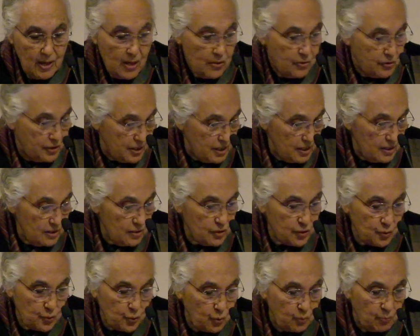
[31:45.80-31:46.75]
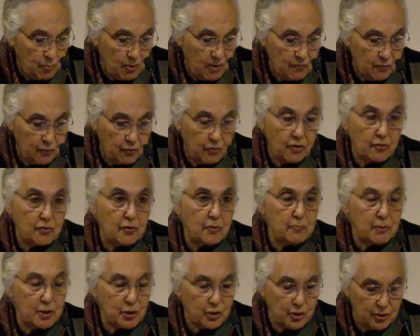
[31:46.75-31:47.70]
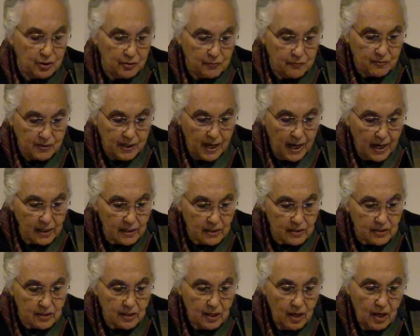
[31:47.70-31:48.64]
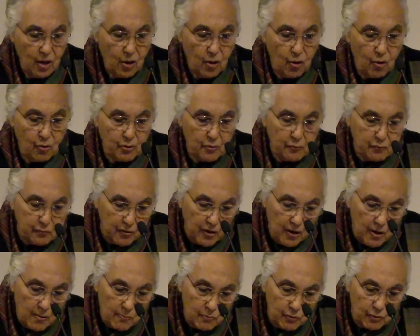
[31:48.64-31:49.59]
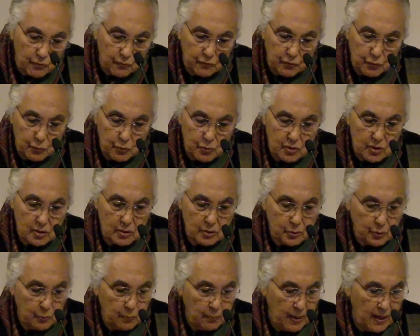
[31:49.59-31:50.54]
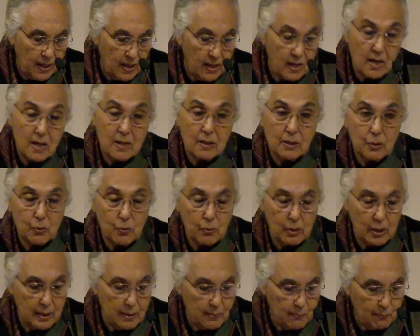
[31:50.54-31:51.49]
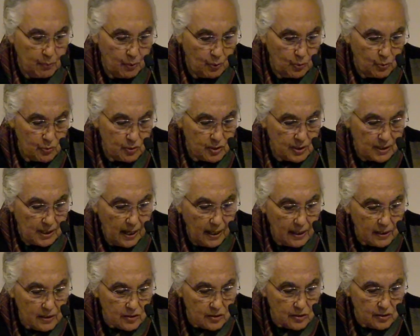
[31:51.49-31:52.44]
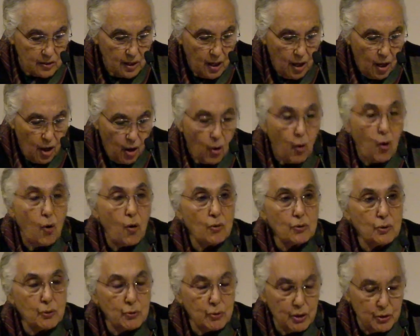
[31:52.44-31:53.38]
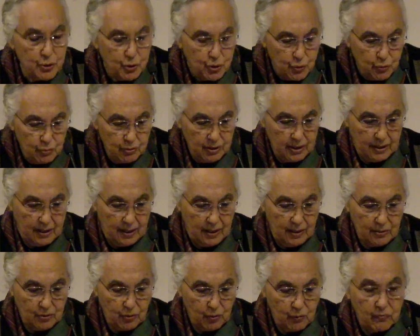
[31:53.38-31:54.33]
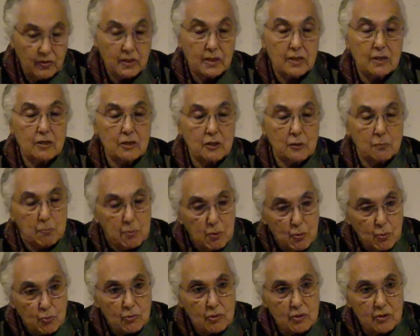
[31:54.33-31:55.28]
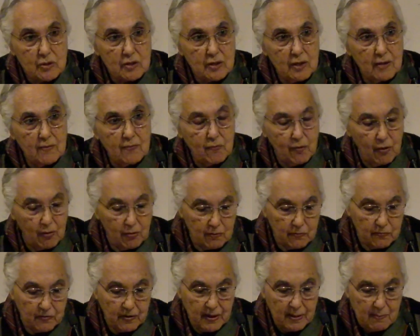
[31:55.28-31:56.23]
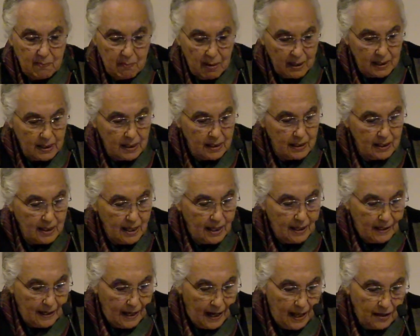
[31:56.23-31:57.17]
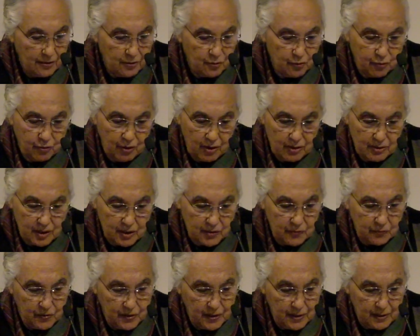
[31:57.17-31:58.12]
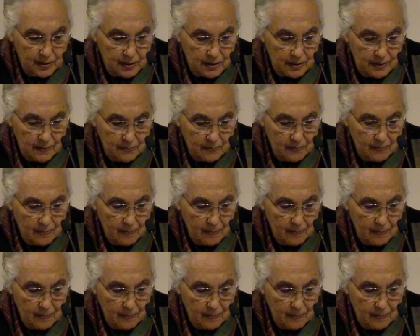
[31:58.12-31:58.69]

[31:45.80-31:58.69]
These could be for a remission of tax or a firm refusal to pay a newly imposed tax or to adjudicate over disputes involving money and land transfers.